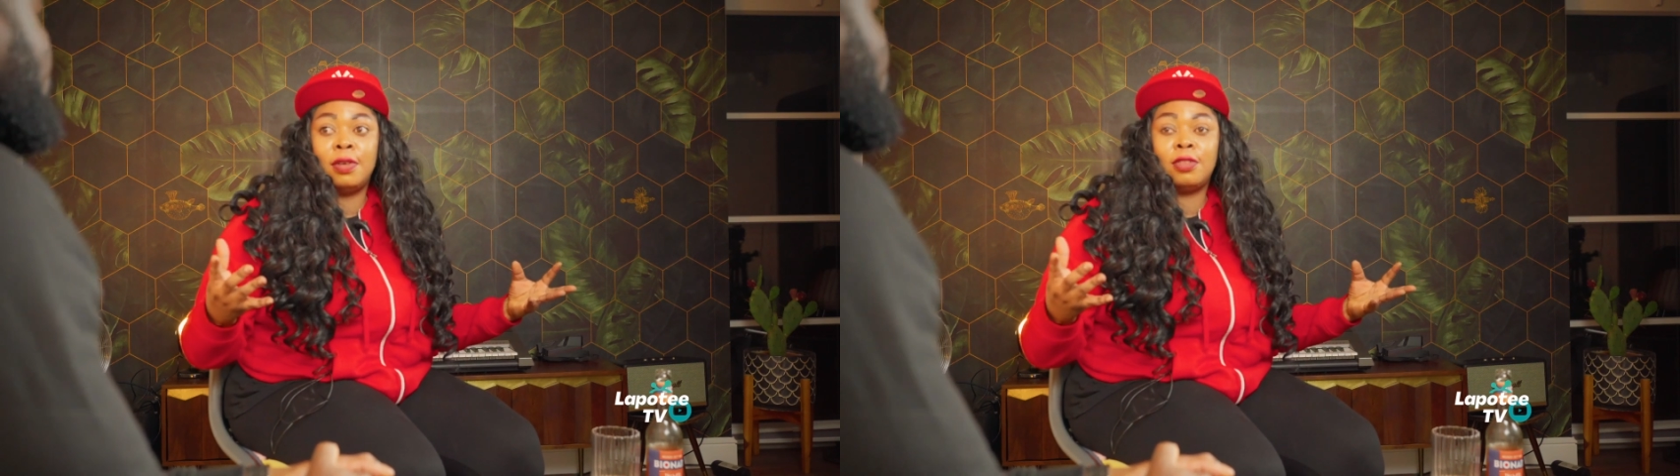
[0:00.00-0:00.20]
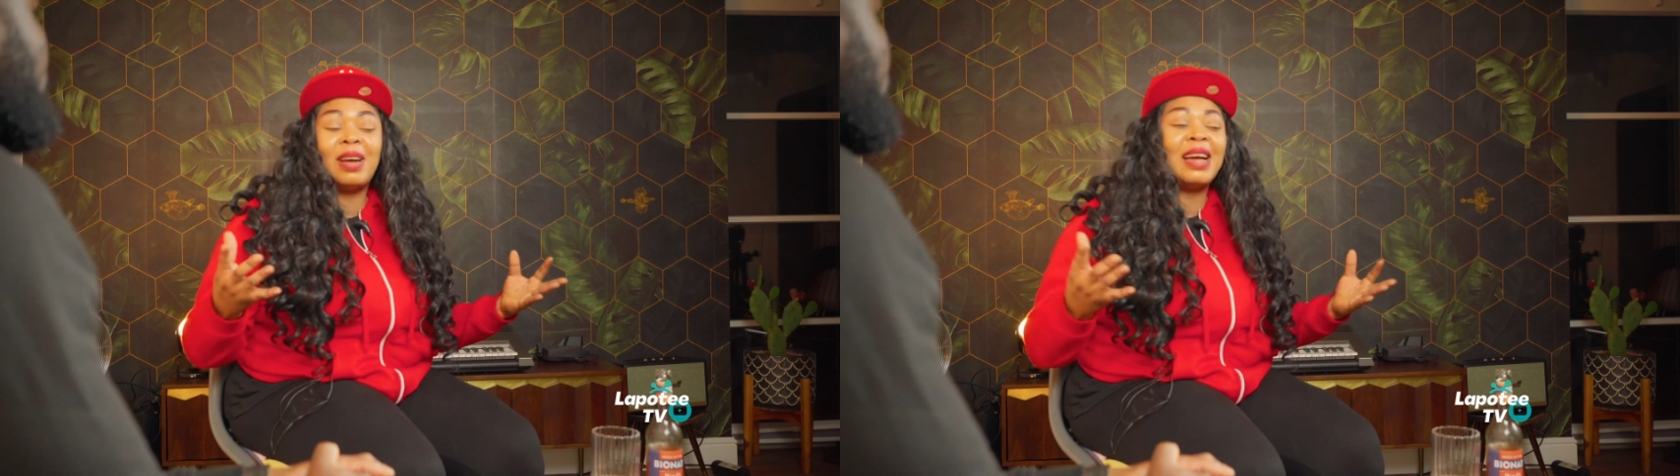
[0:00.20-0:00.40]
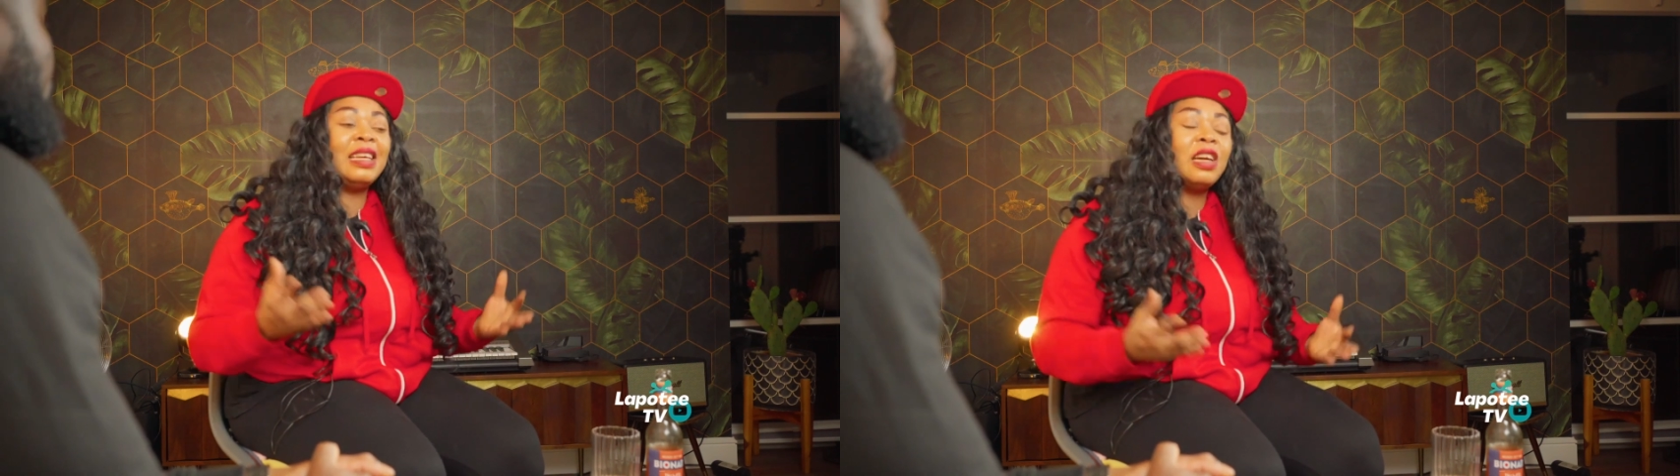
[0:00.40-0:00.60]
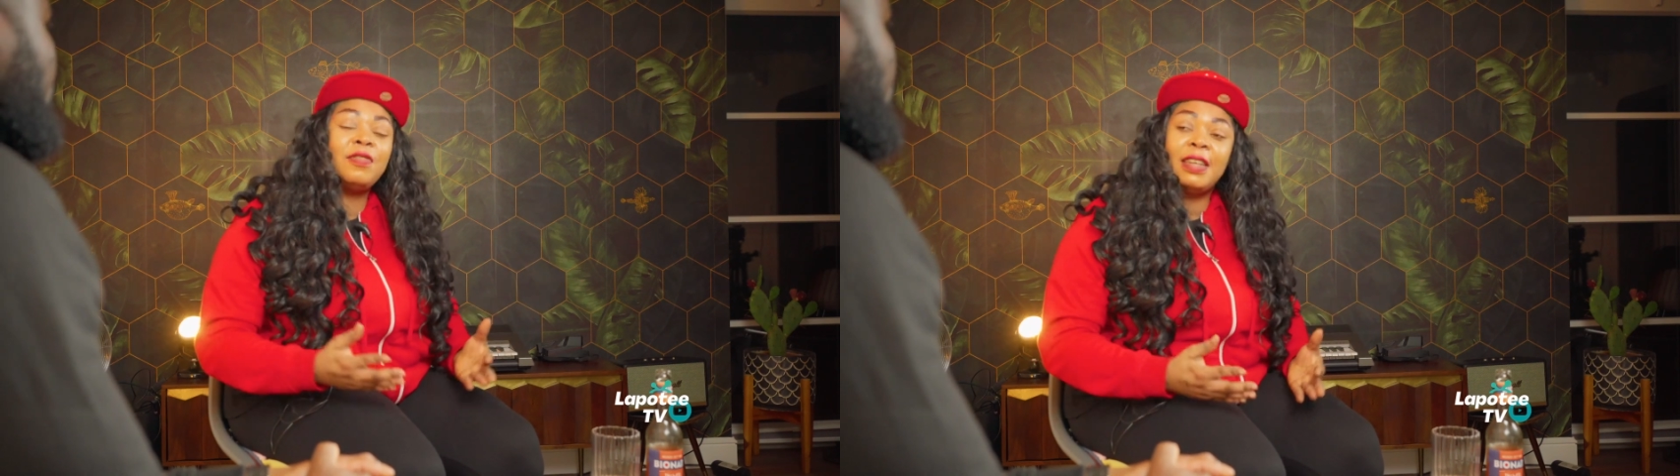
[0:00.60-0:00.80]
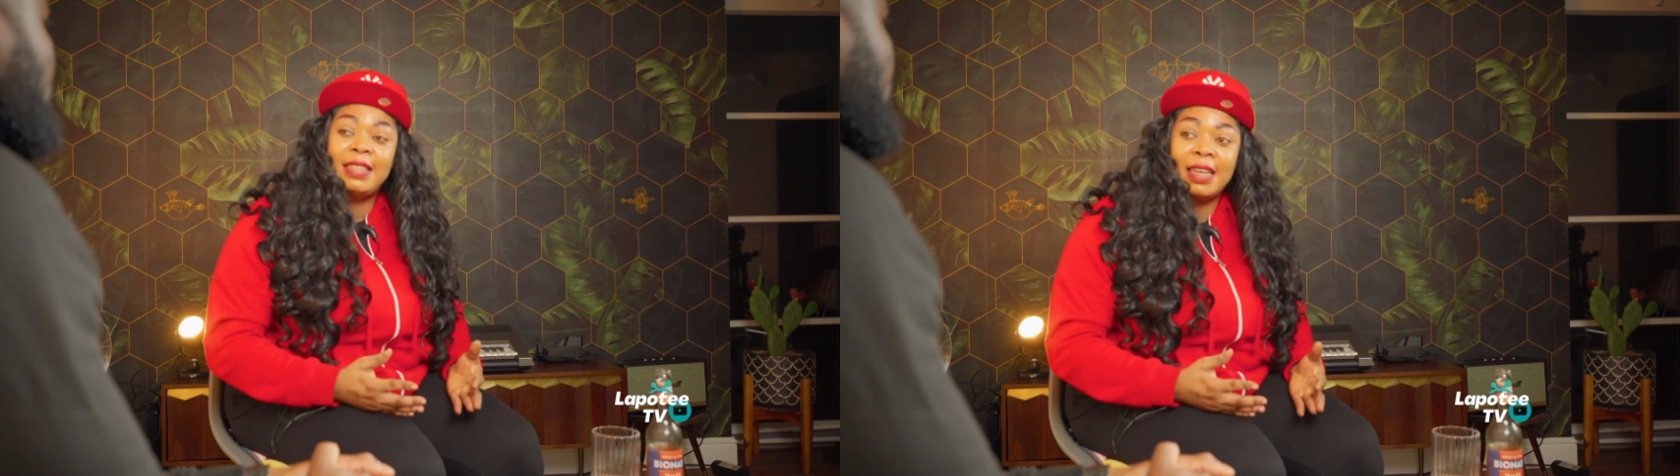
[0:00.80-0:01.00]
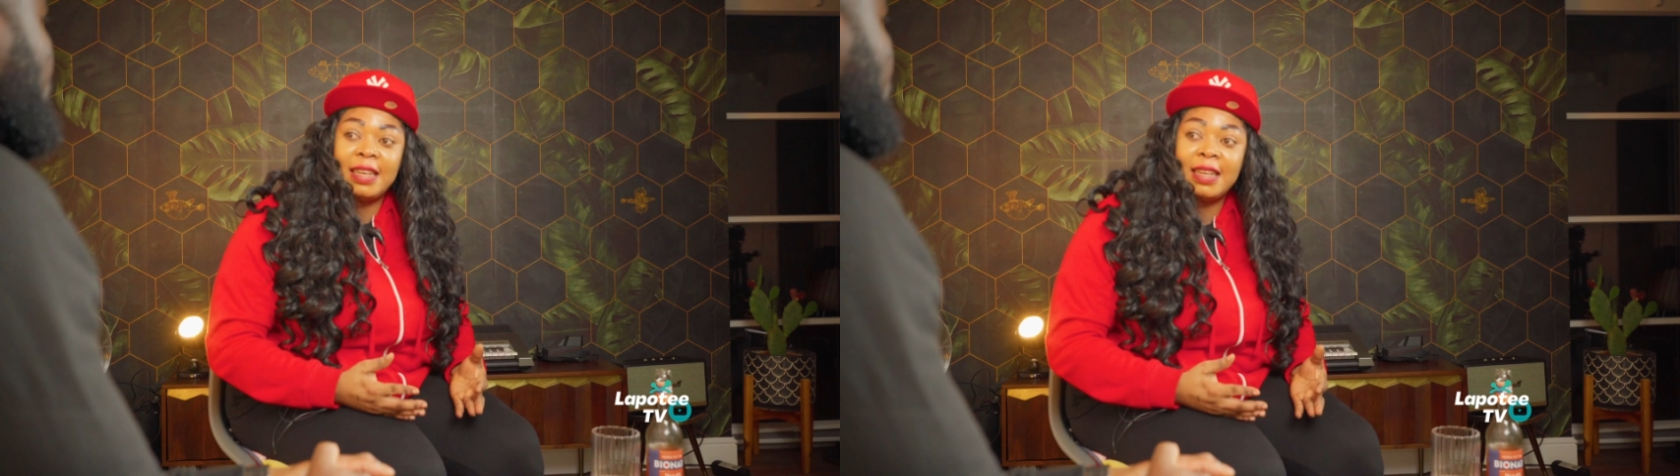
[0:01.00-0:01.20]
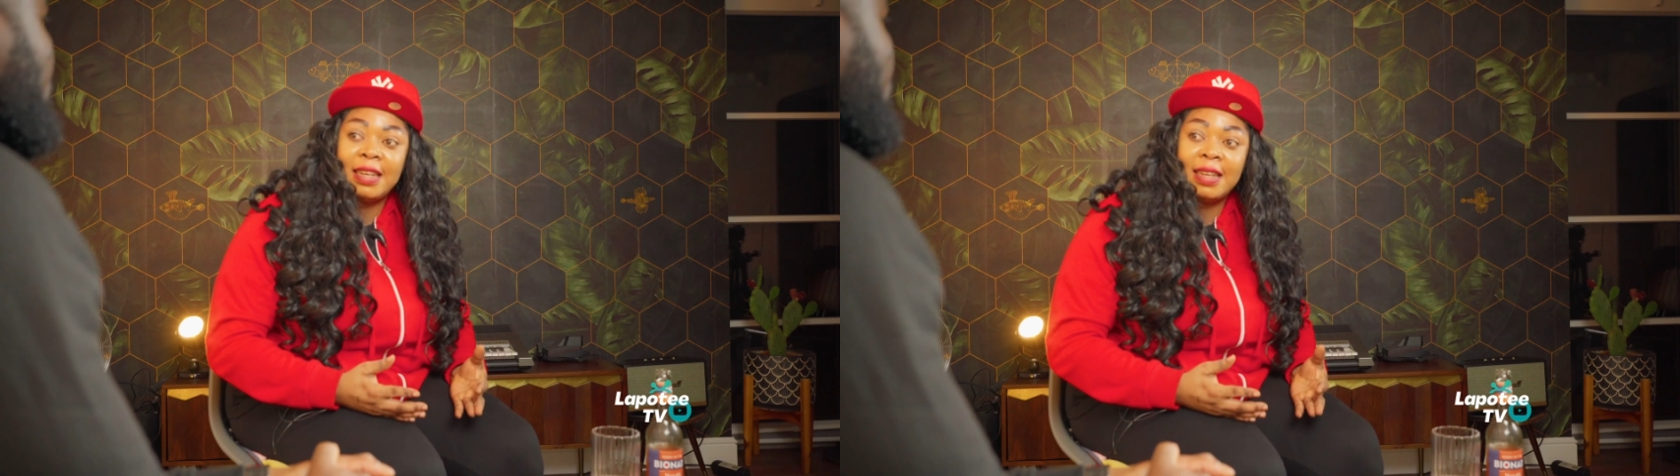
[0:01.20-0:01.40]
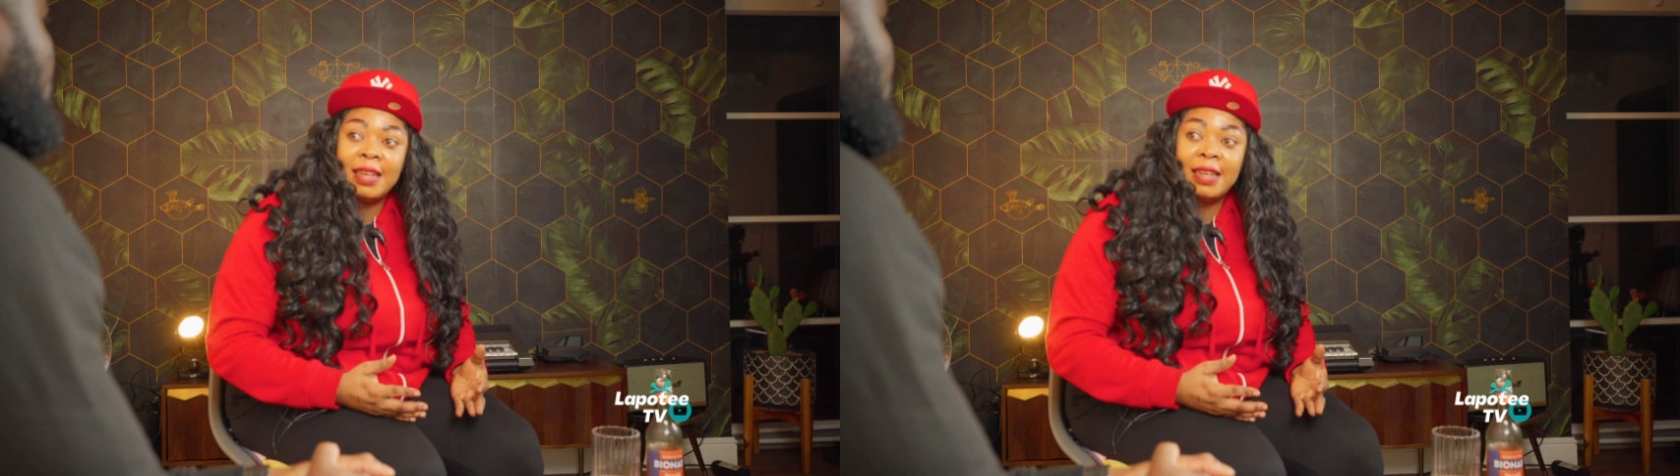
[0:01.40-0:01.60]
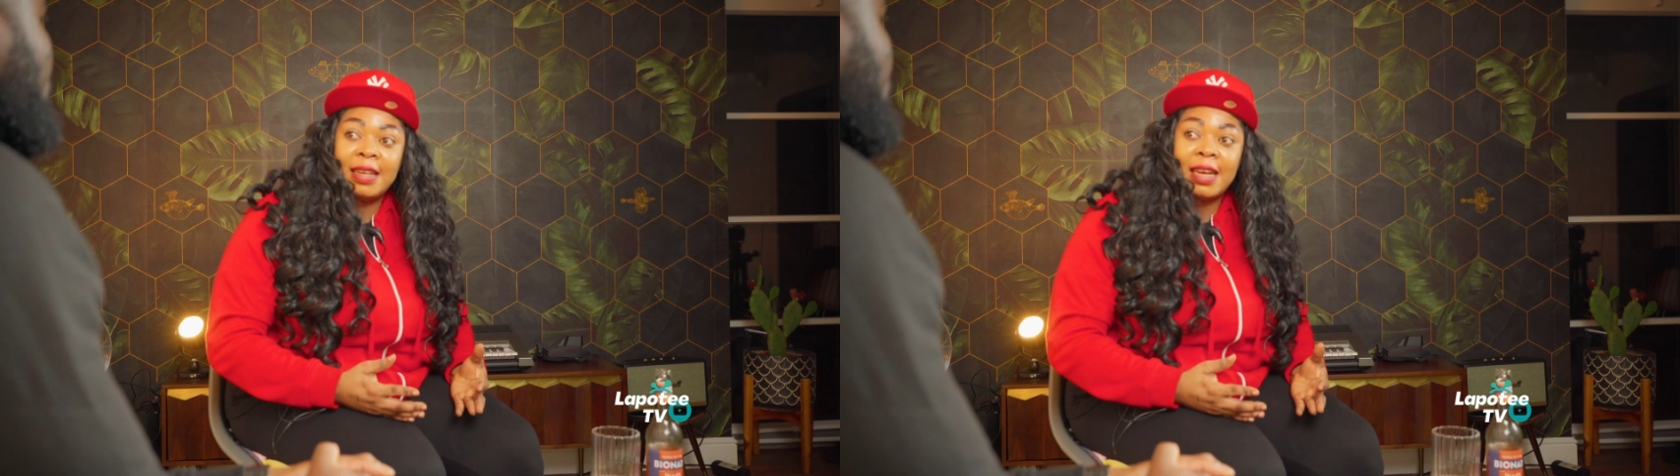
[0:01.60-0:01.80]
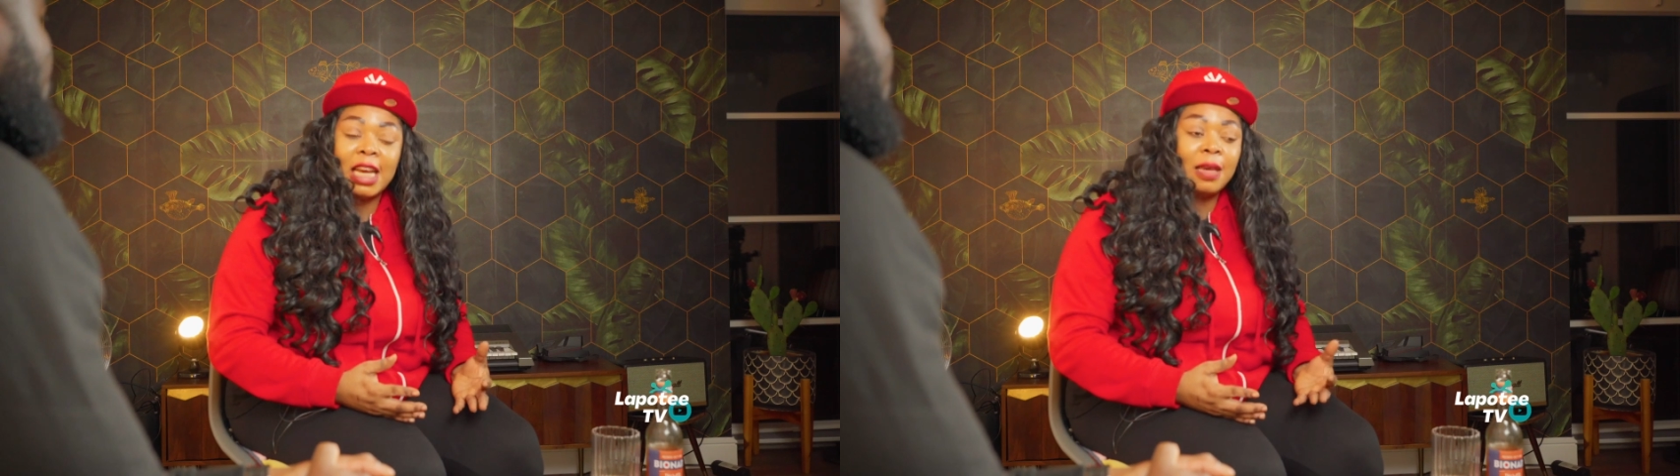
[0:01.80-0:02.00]
So at the end of the day,
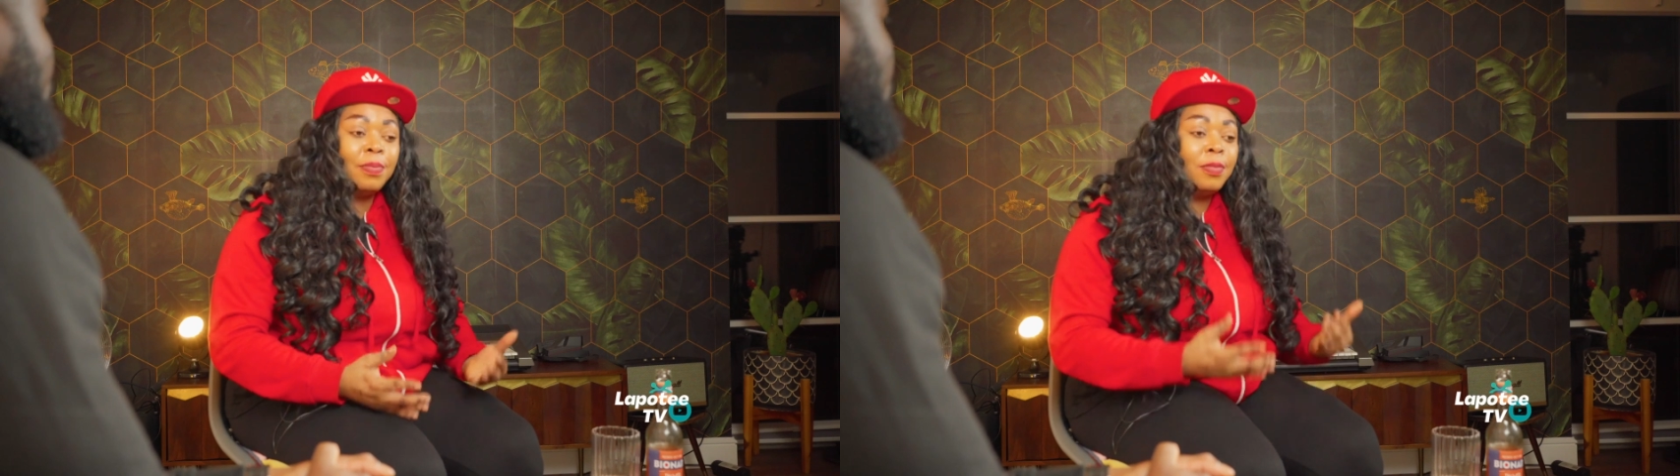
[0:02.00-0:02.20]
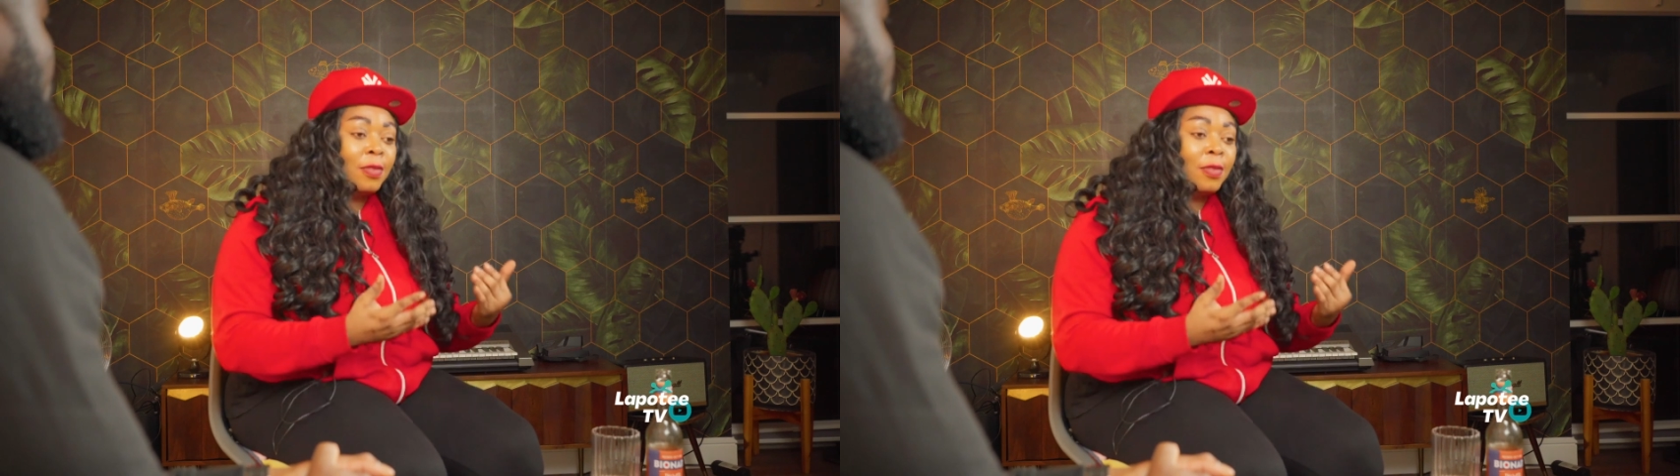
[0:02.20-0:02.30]
I